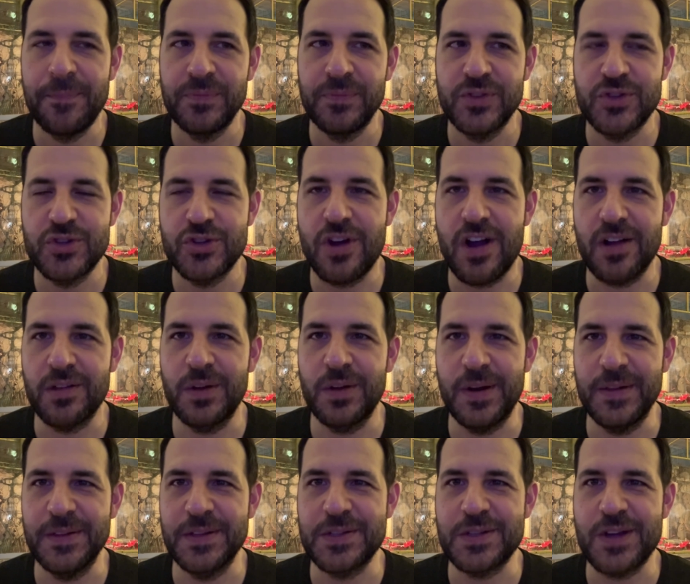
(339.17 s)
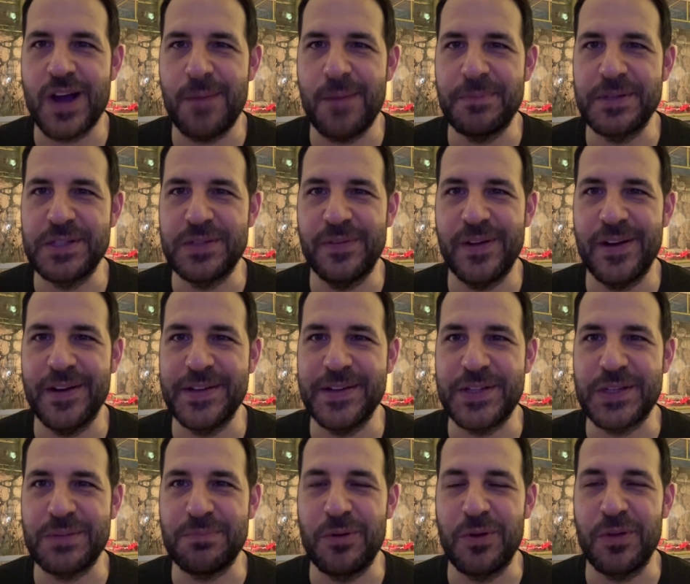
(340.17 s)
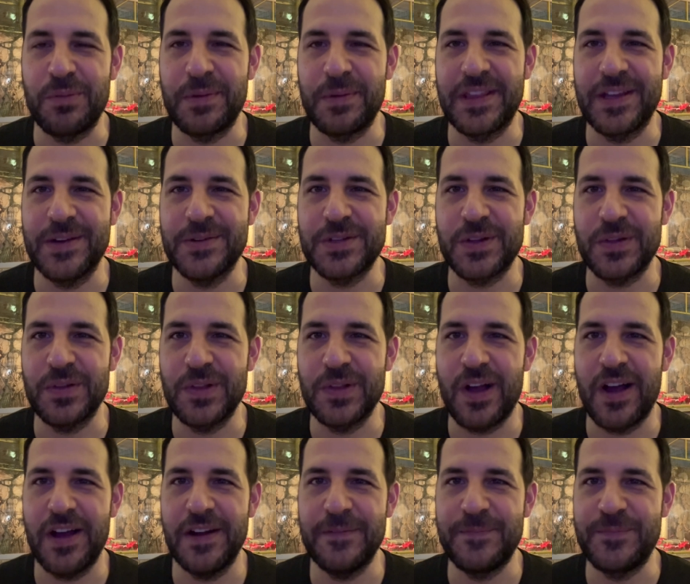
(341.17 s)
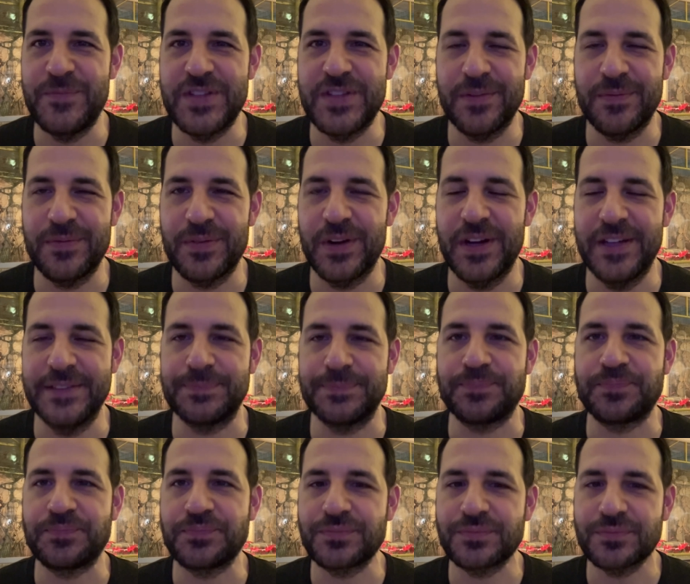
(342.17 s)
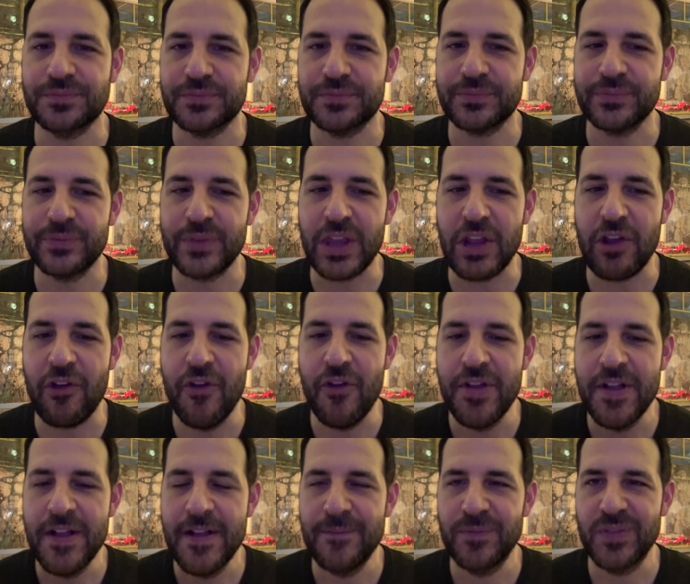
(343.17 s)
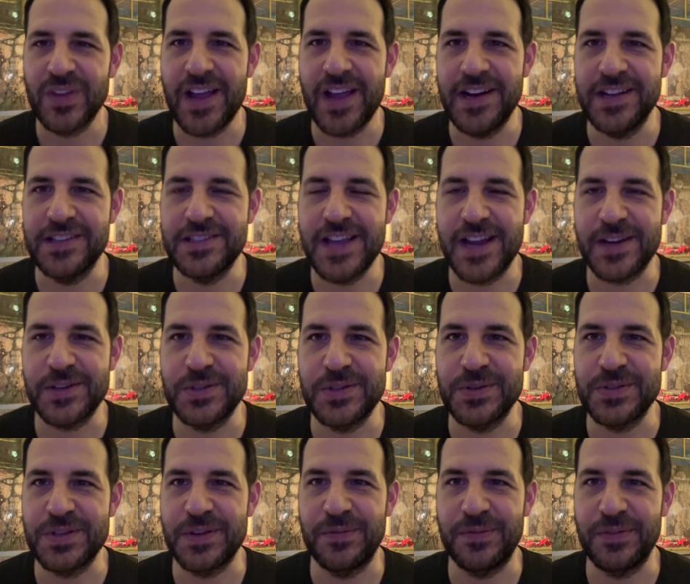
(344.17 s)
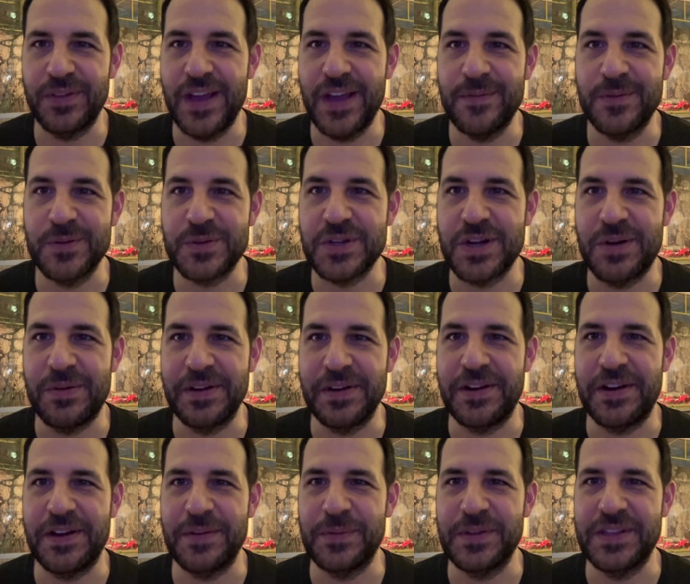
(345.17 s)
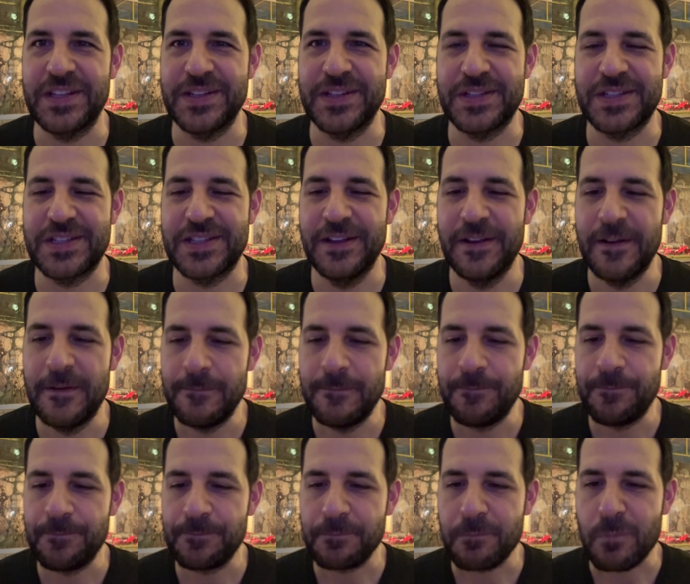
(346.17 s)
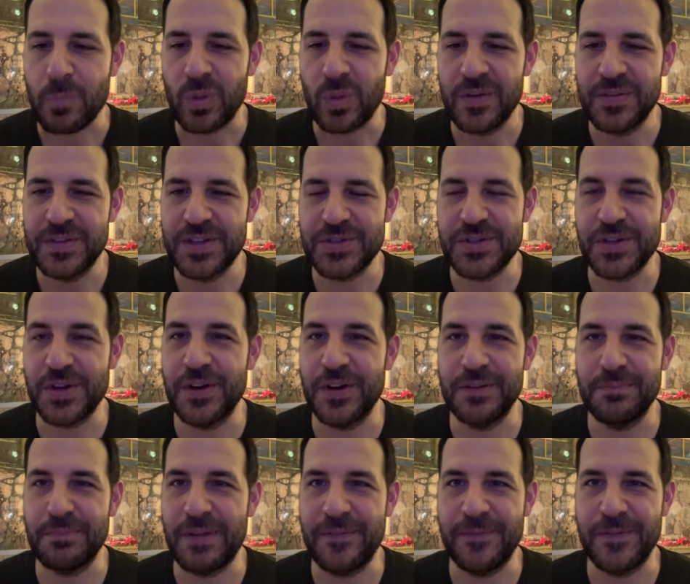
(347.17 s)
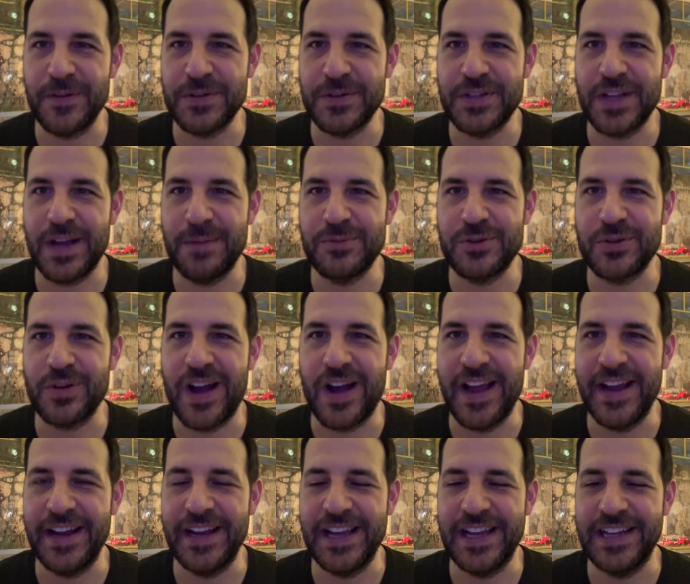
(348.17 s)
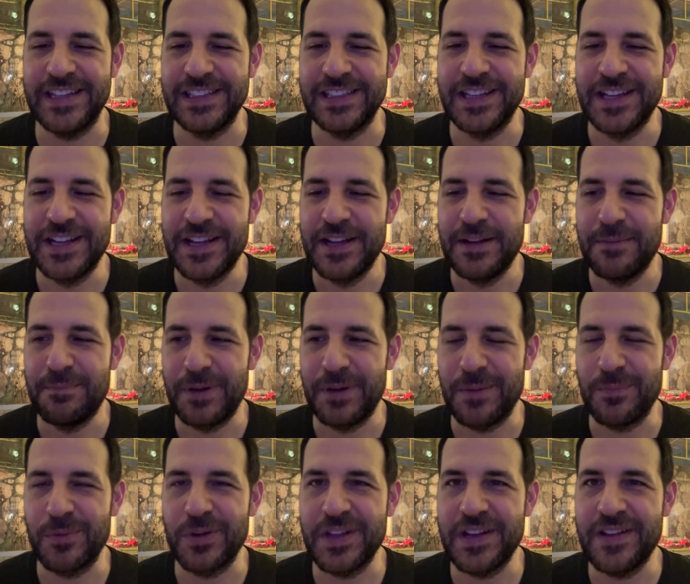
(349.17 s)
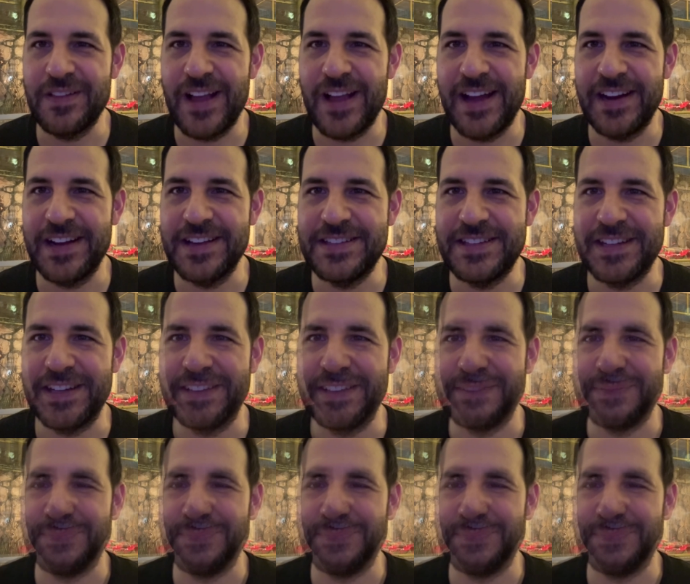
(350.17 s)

Chocolate on the top is very smooth, but there's a lot of different kind of textures and flavors going on with this dessert. My first time trying it, but I'm really glad I did.